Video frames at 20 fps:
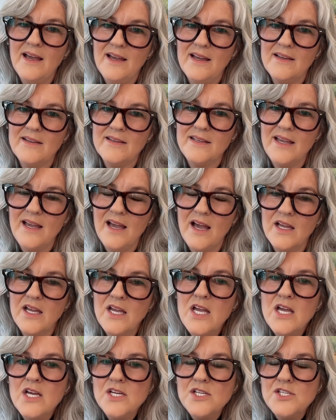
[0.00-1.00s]
Yeah,
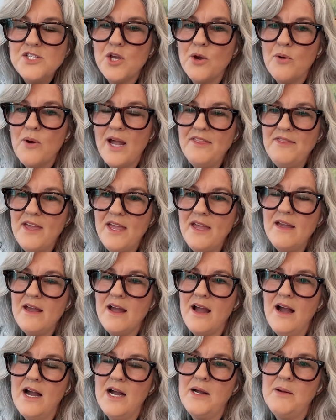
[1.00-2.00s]
yeah. So I
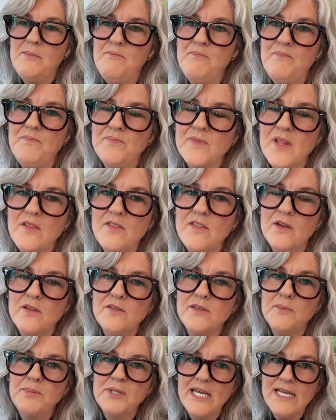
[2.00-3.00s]
think um,
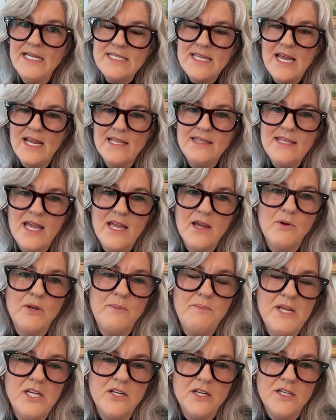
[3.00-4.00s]
the the place I
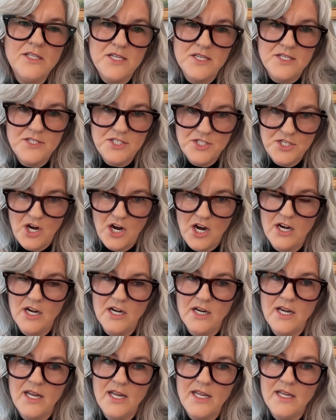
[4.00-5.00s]
think would be good to
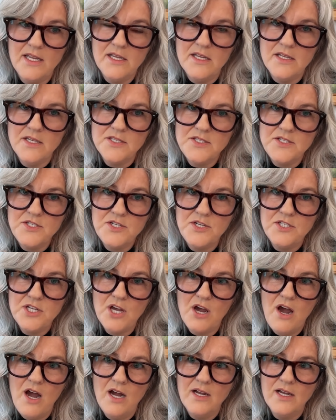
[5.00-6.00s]
start is
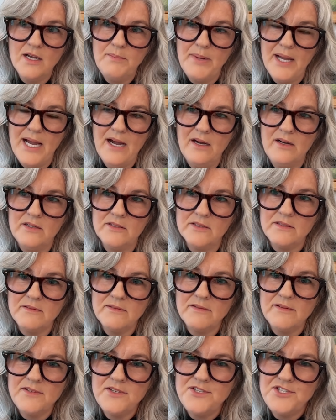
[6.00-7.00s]
to talk
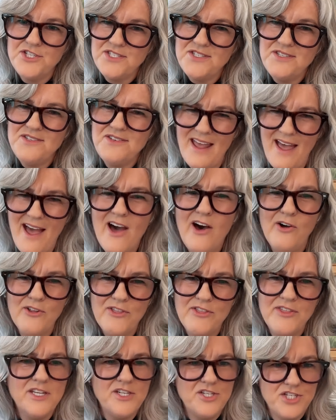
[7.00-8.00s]
about just
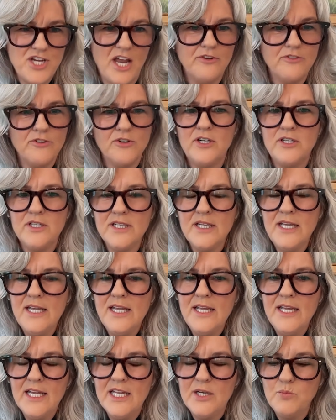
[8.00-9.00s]
health in general,
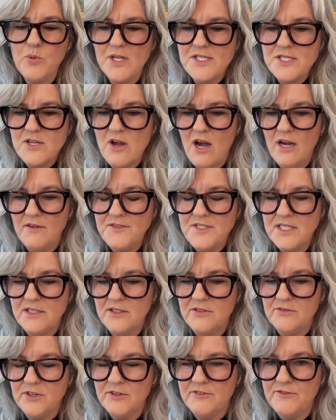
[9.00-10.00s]
and what's
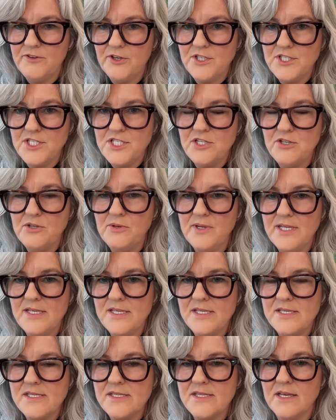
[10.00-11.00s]
often referred to
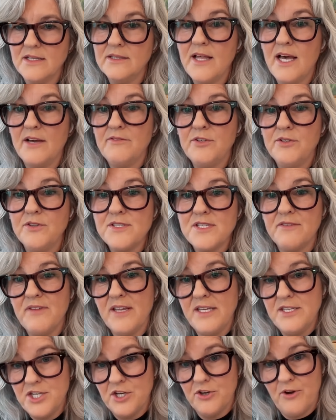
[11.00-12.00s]
is the
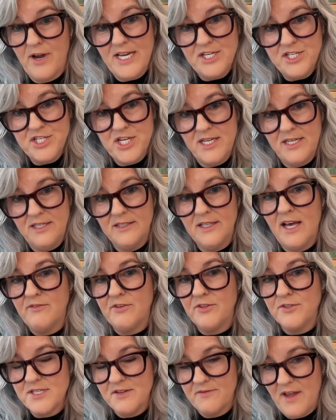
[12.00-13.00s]
levels of integration,
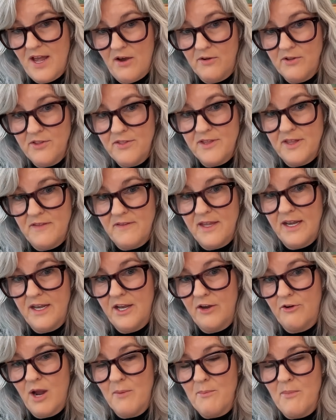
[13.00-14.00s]
levels of health in
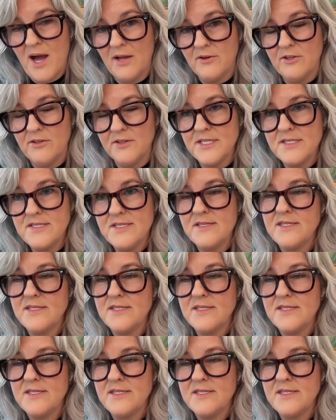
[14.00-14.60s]
the Enneagram model.